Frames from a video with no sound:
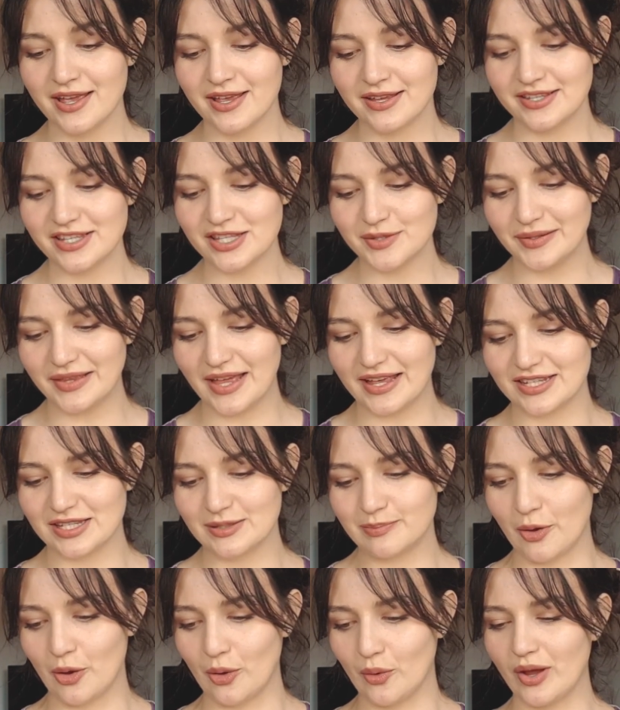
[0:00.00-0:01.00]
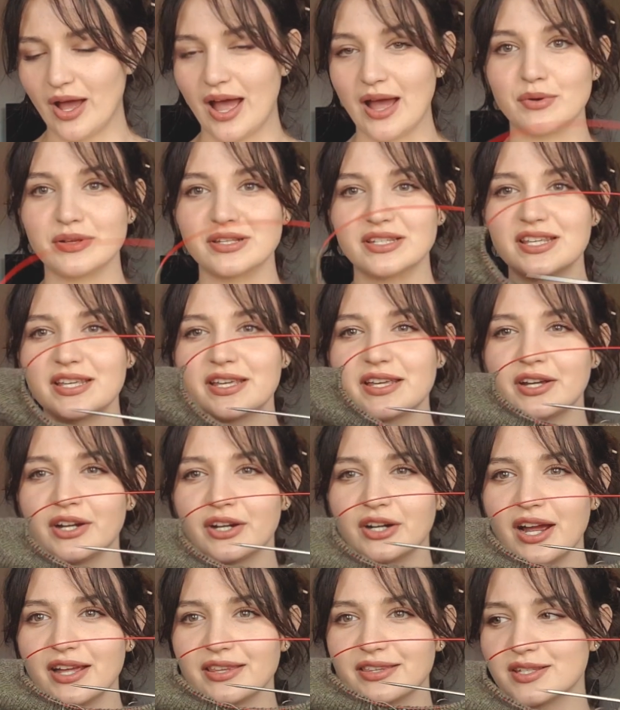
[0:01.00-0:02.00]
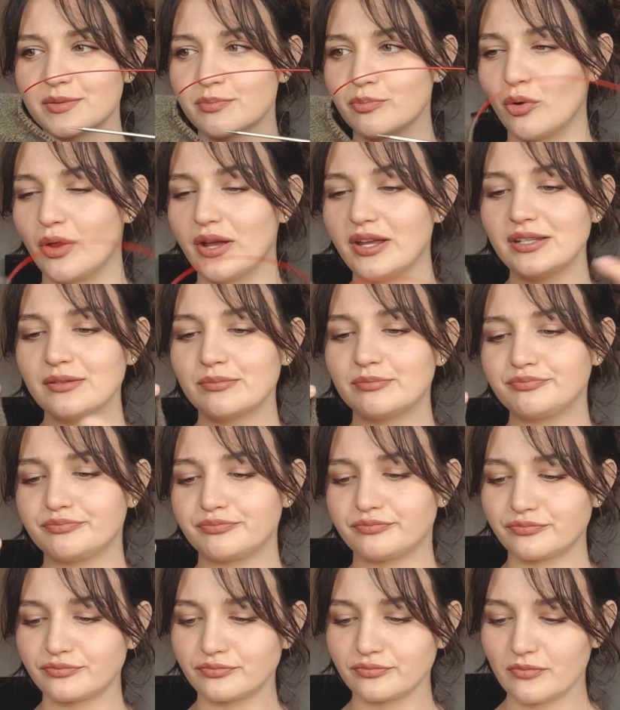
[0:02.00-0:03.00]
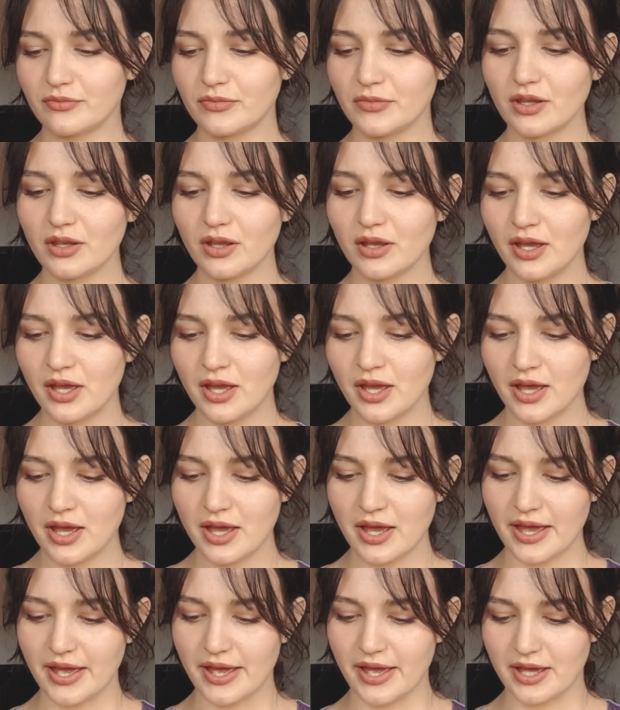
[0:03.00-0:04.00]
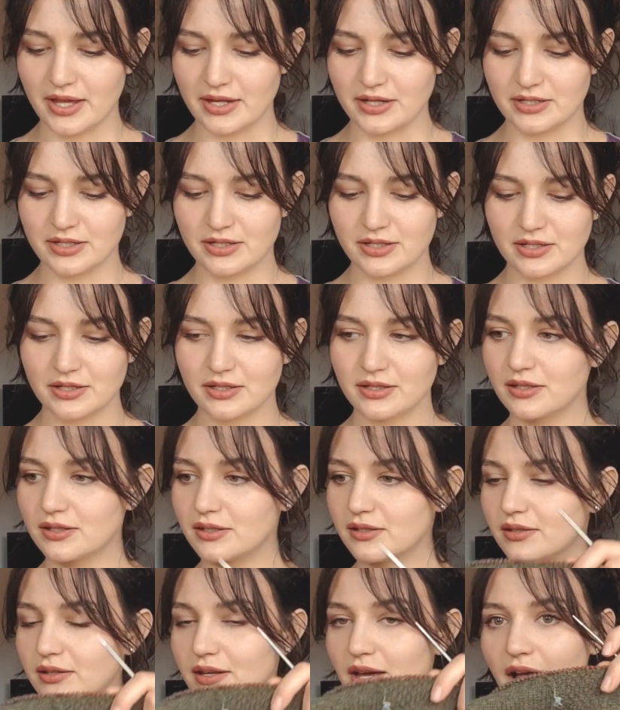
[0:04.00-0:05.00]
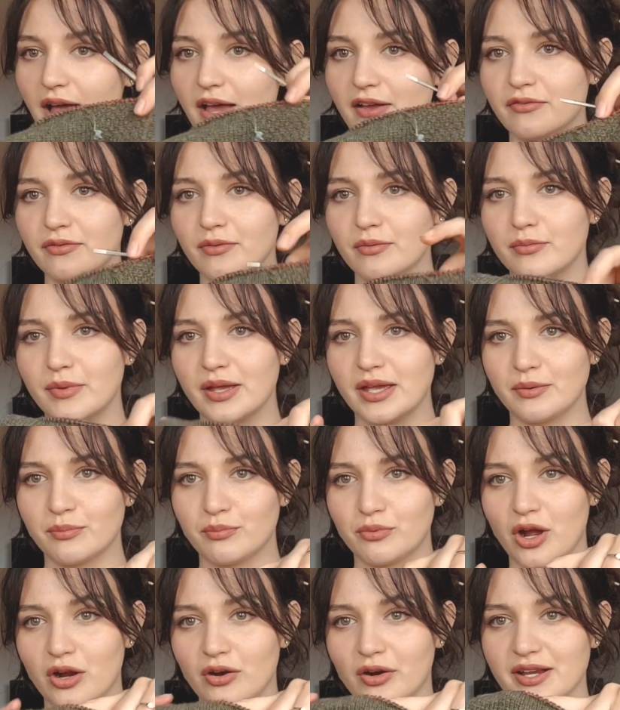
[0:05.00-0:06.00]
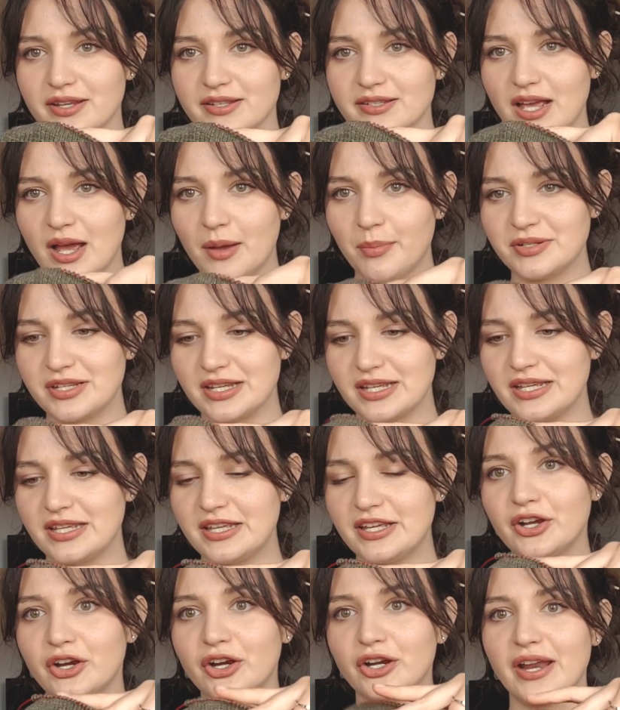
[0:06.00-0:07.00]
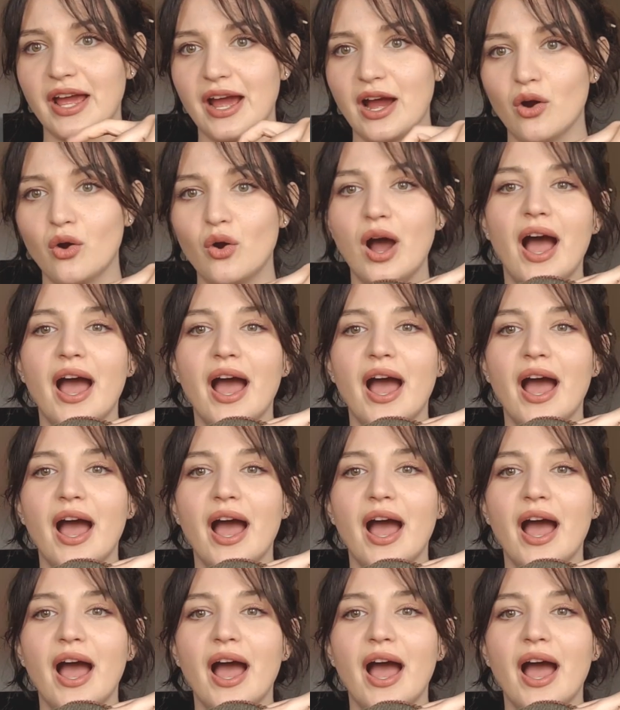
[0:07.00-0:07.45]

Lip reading: Since we last spoke, I was here at this point, and I've made progress up to here now.